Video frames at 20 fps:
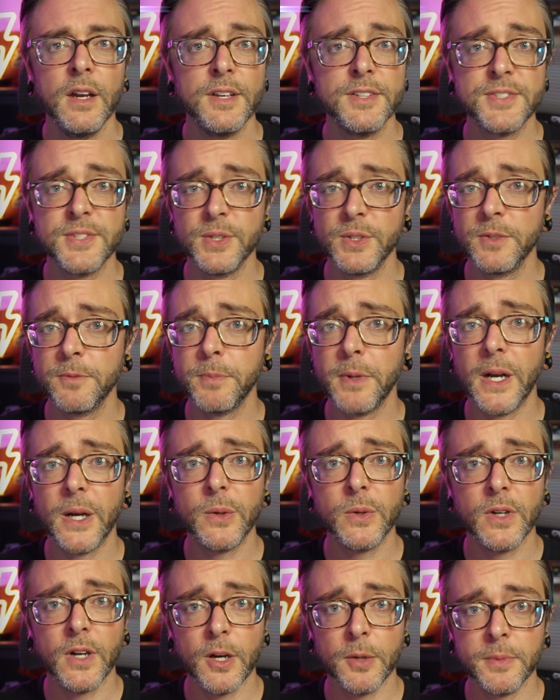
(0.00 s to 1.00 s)
A suit of
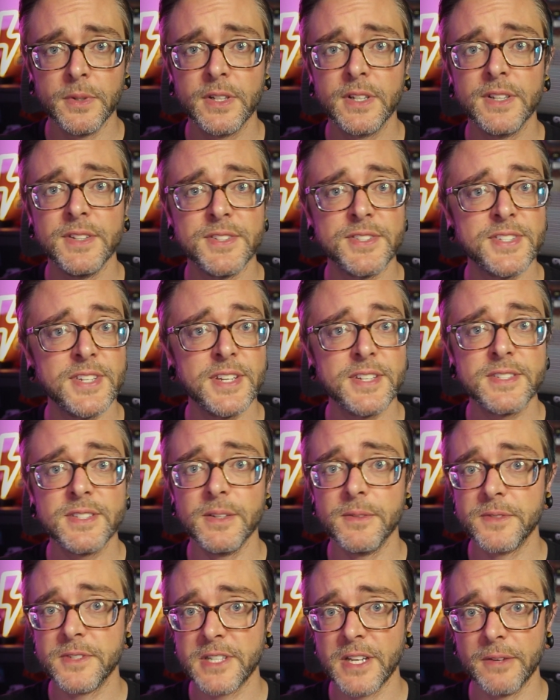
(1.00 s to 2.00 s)
power armor consists
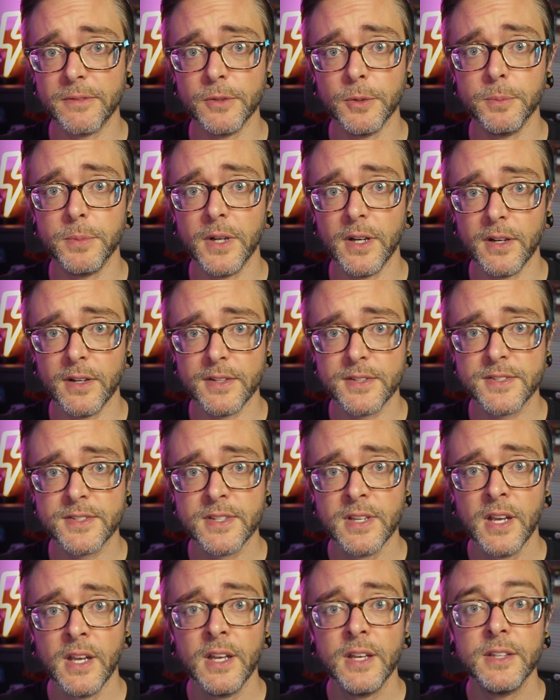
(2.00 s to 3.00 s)
of several parts.
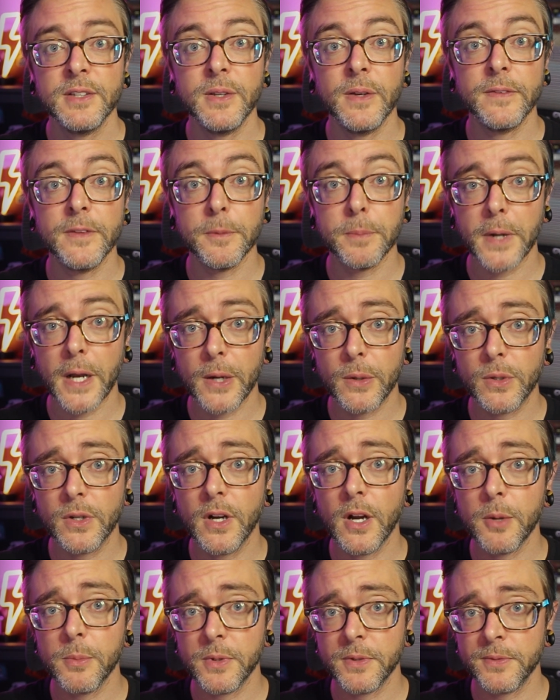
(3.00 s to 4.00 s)
You have the power
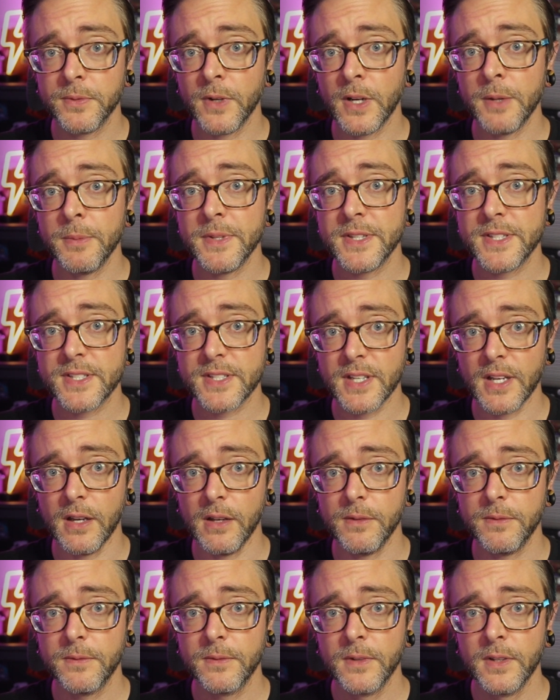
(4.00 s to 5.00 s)
armor frame
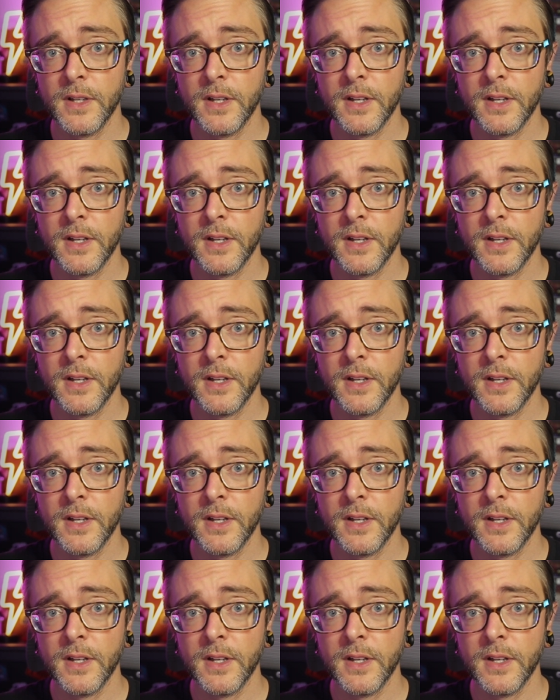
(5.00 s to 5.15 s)
itself,